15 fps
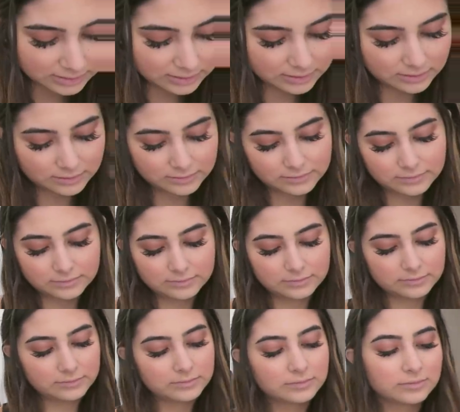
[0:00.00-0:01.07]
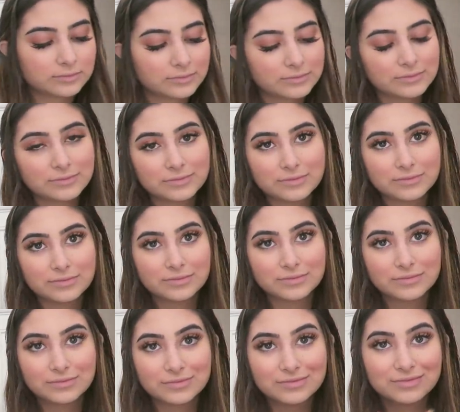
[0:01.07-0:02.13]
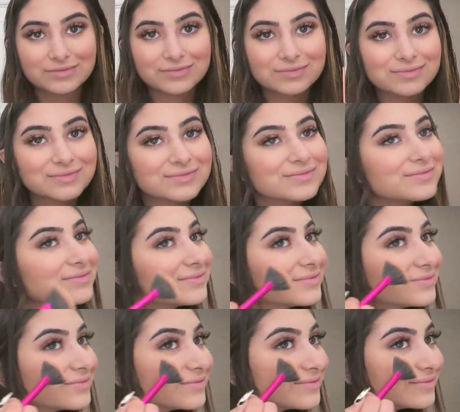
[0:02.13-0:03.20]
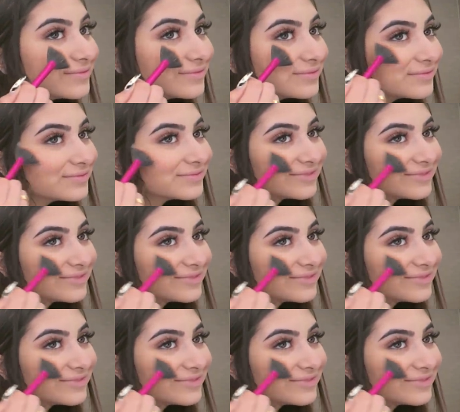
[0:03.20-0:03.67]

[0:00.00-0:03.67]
[no speech]